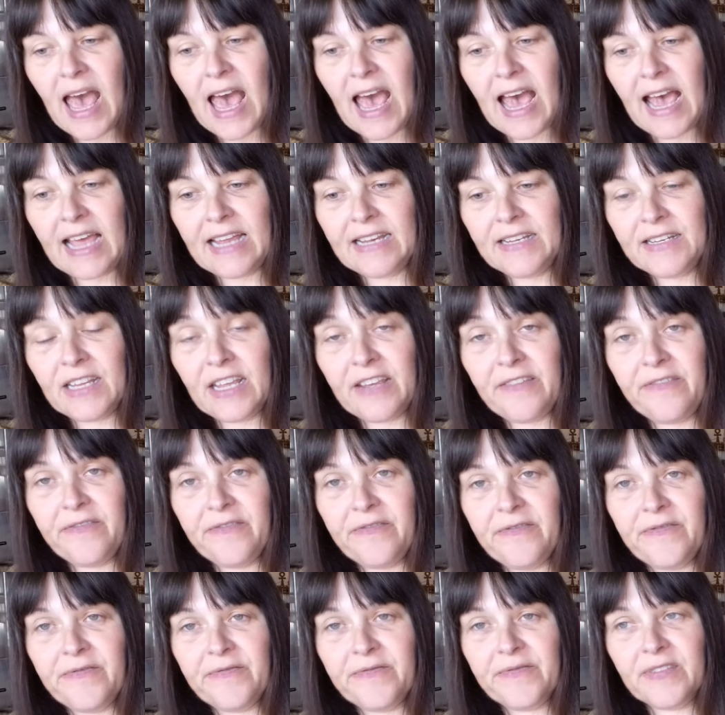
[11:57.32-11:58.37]
And
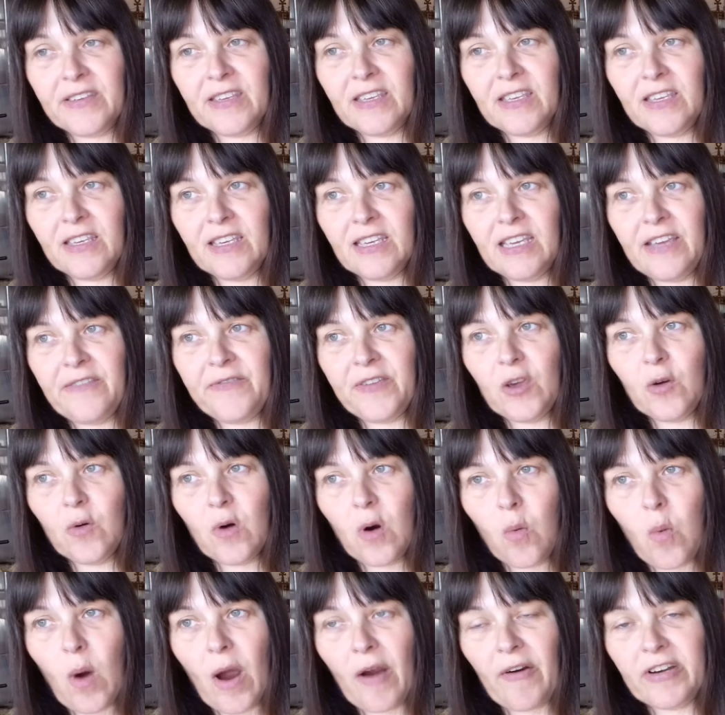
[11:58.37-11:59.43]
if you
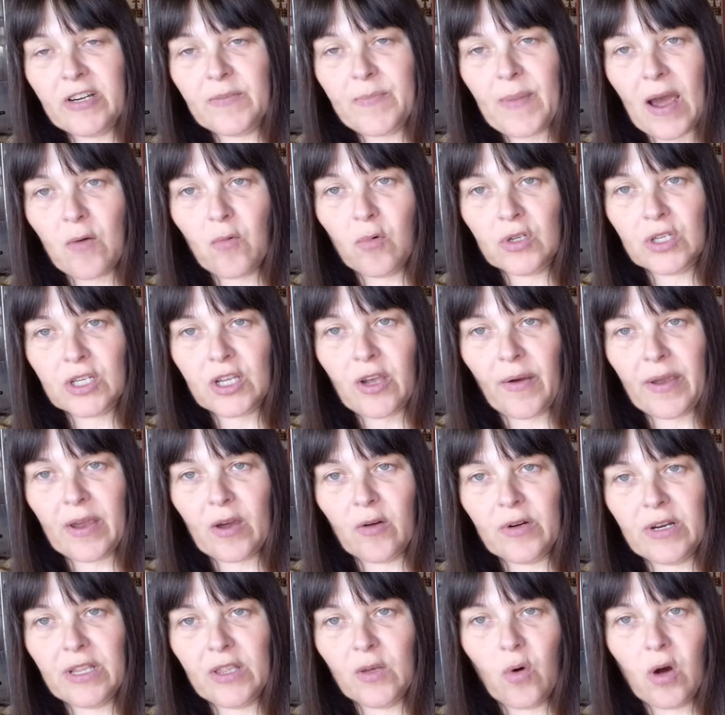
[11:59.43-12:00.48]
are worried about what's going
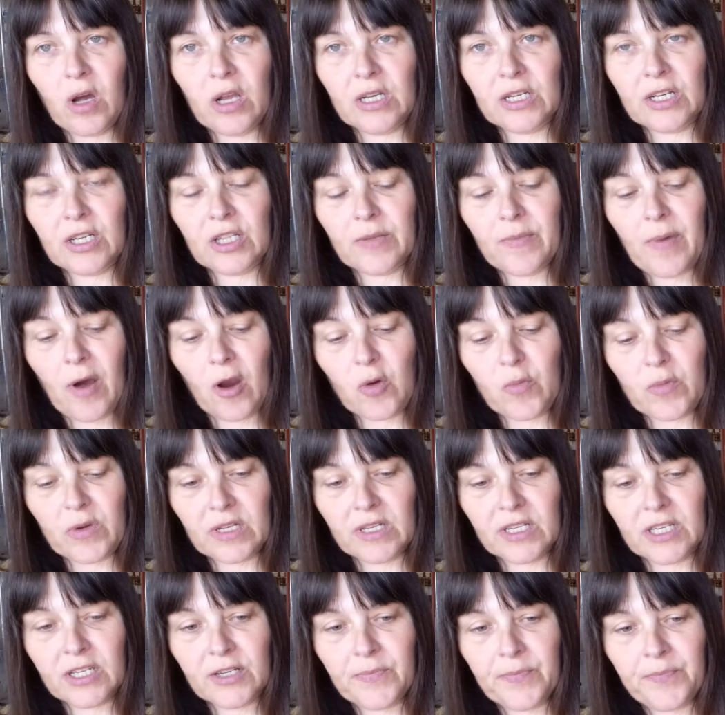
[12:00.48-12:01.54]
on in the world at the
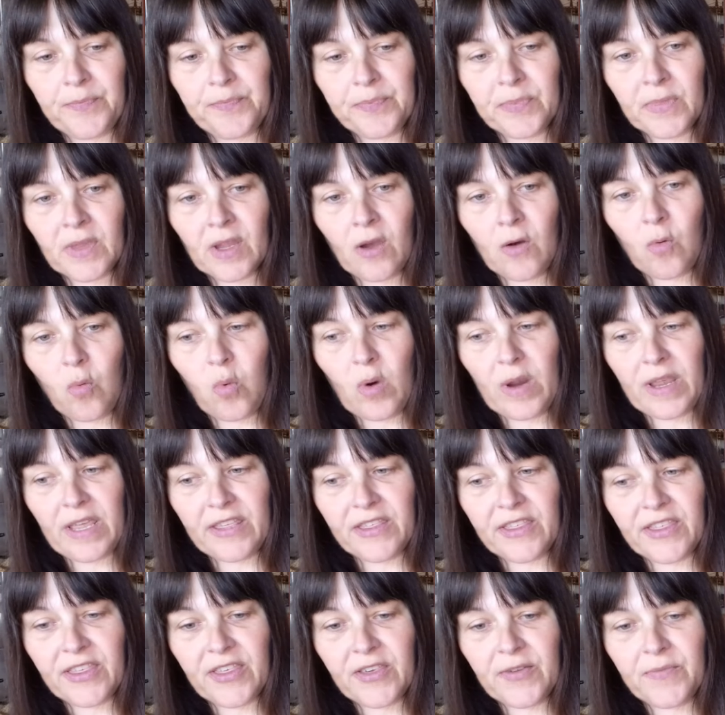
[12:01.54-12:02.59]
moment
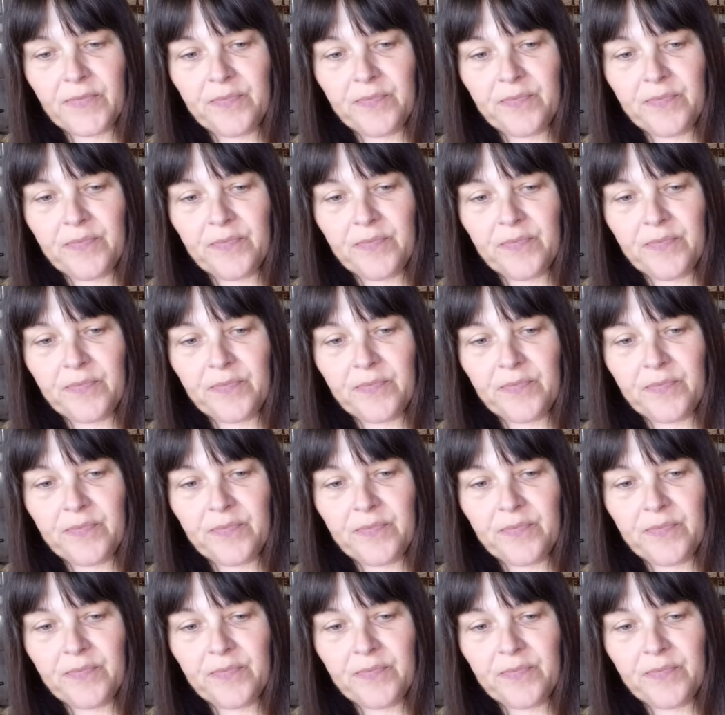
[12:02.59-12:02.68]
with